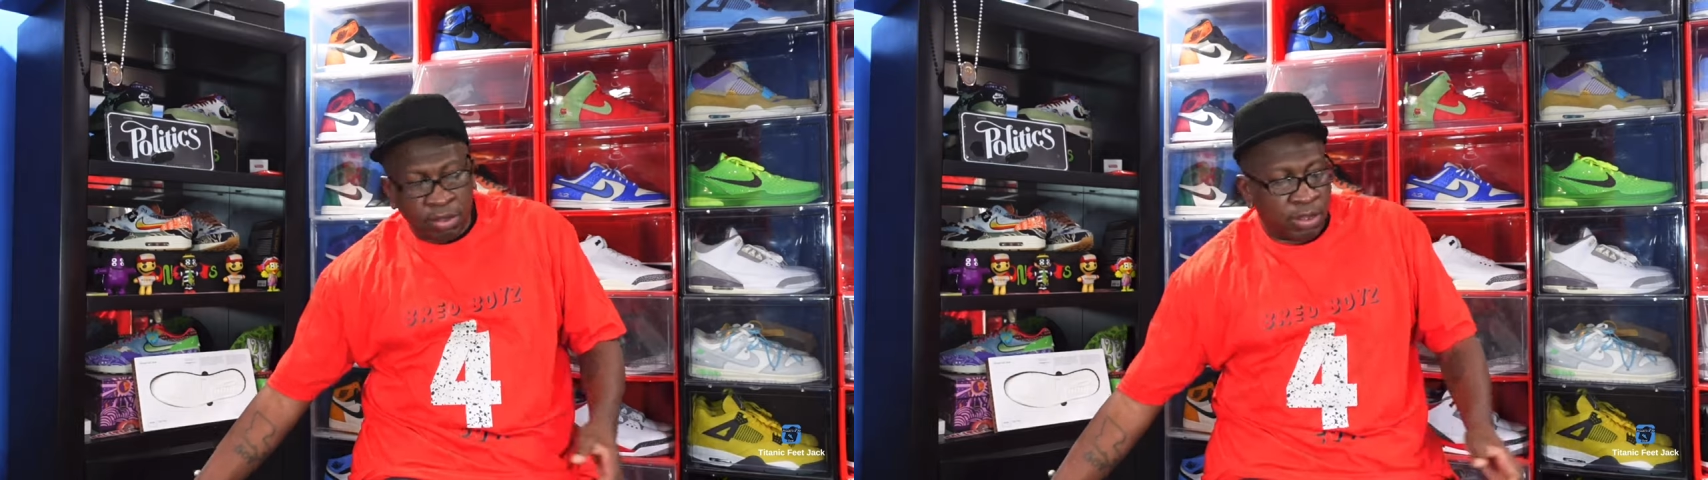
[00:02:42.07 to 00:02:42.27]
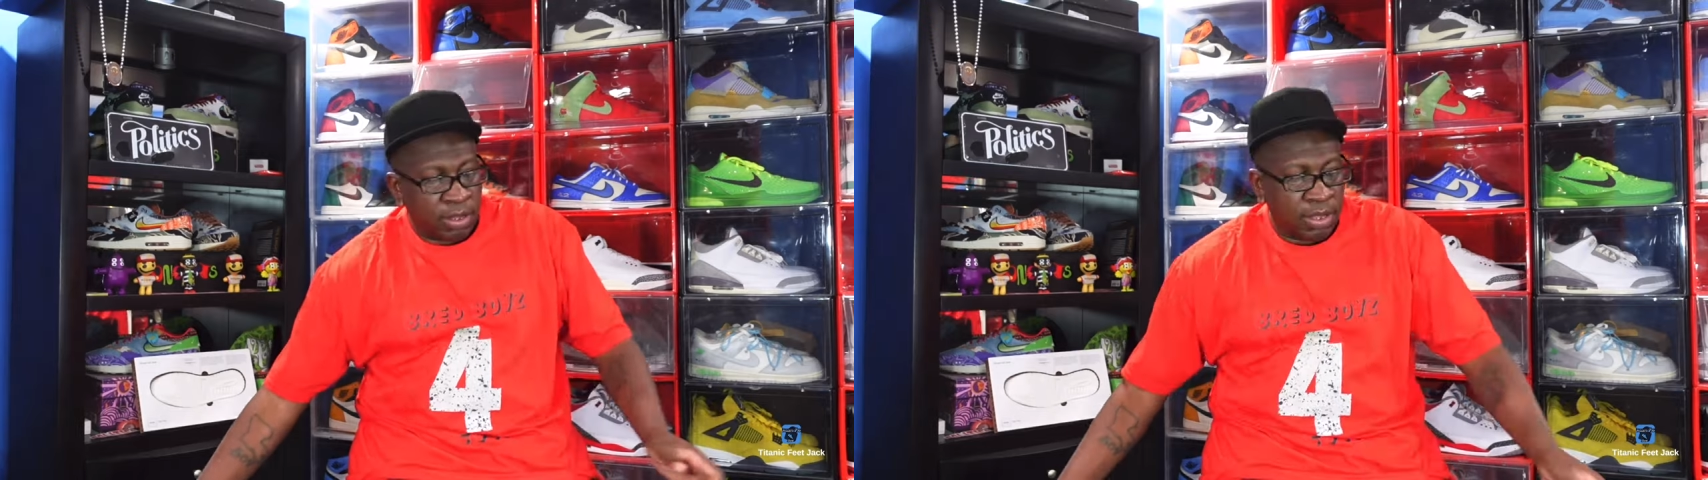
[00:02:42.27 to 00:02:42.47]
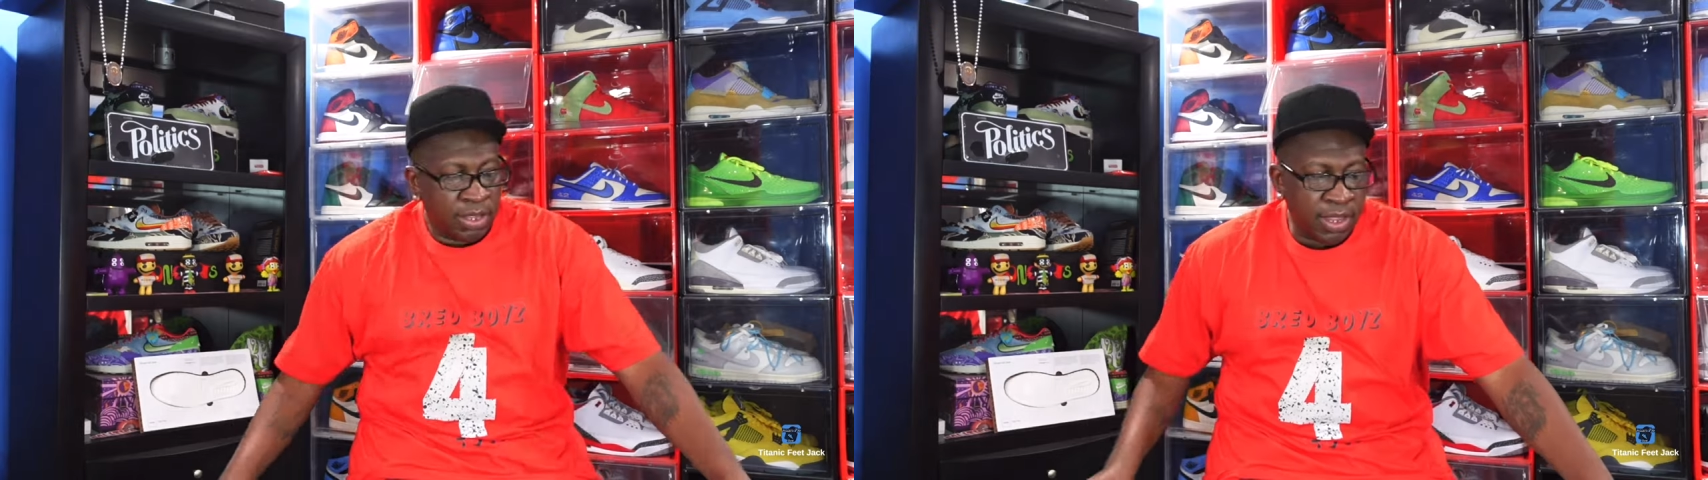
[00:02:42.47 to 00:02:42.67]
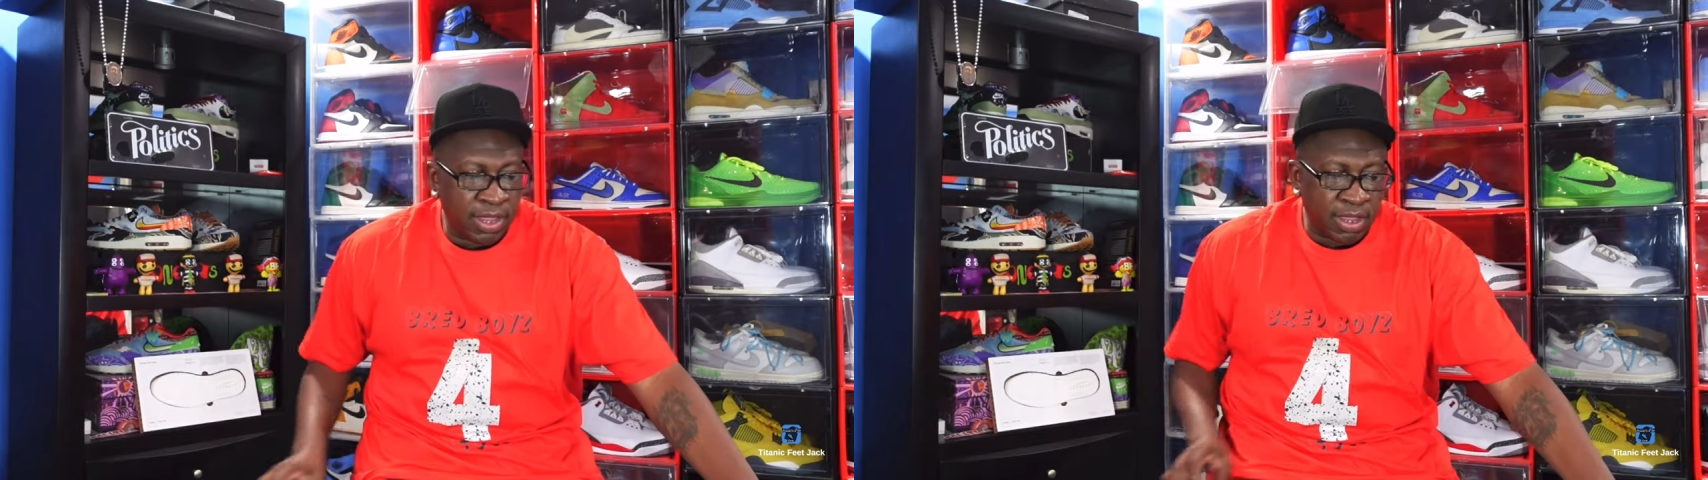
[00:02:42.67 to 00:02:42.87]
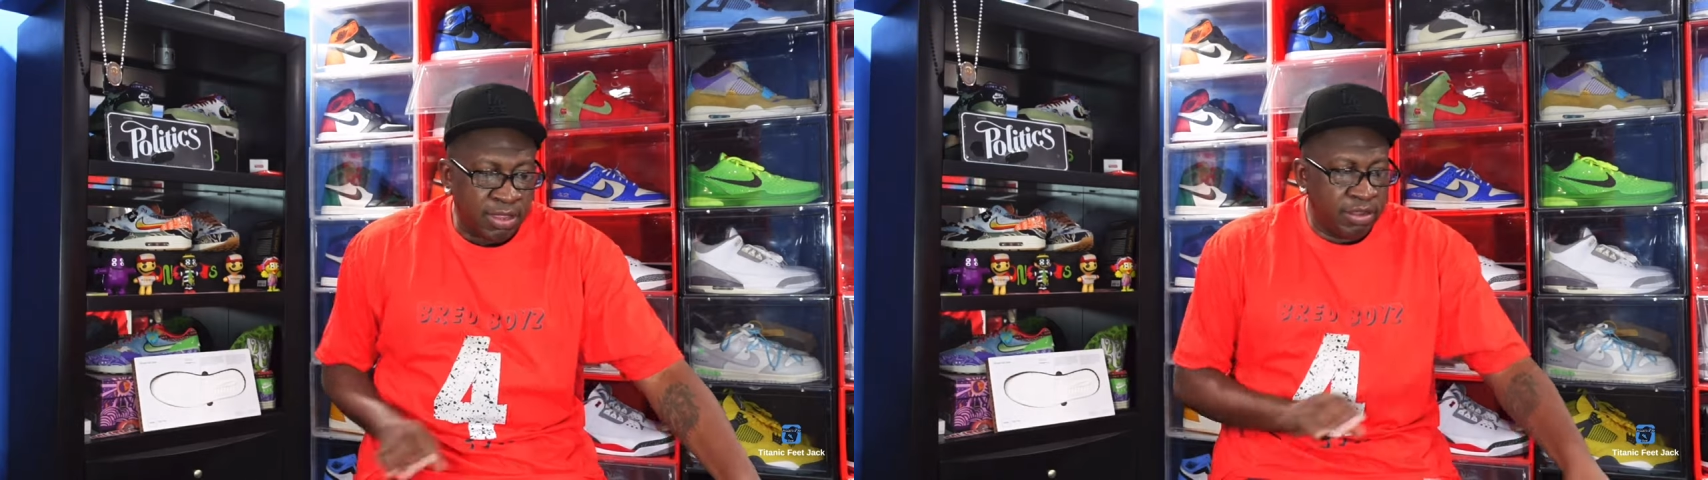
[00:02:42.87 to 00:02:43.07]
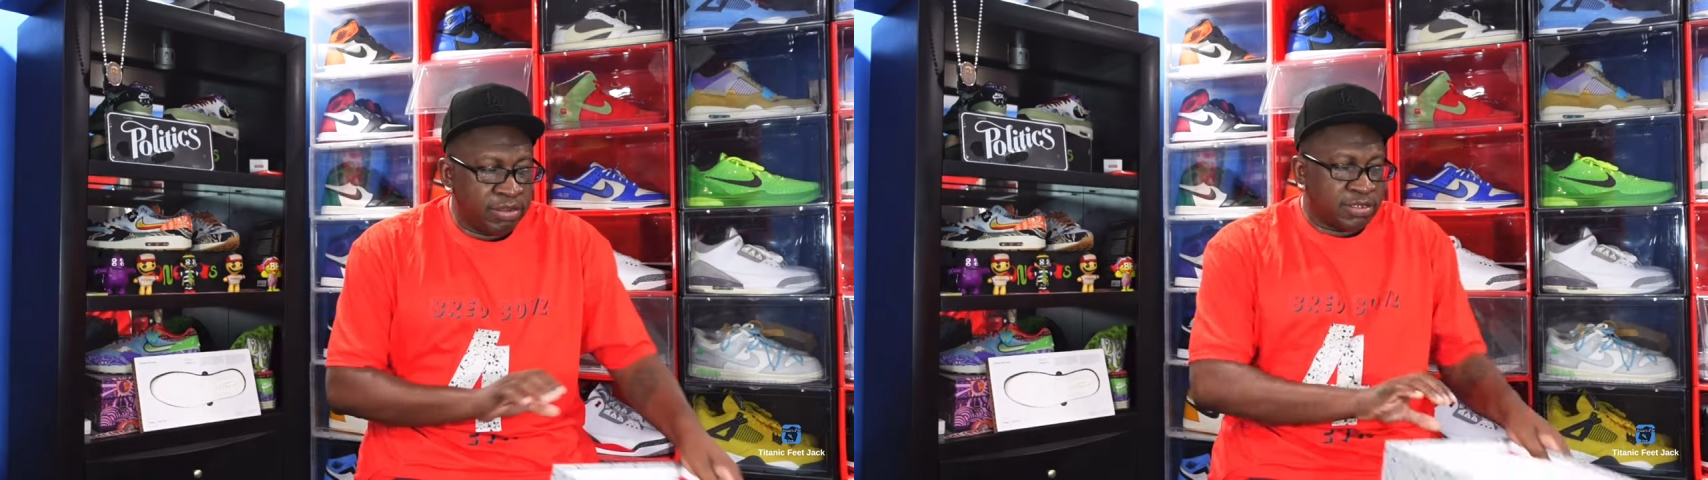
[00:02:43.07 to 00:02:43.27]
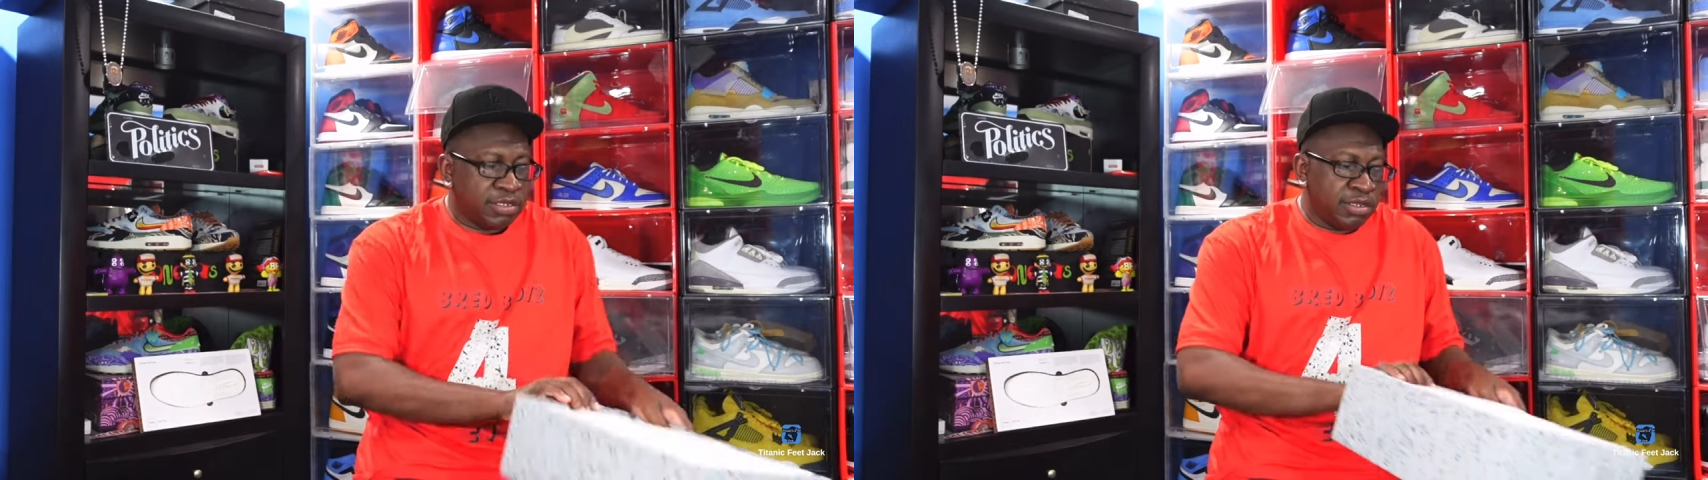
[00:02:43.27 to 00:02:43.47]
And here's a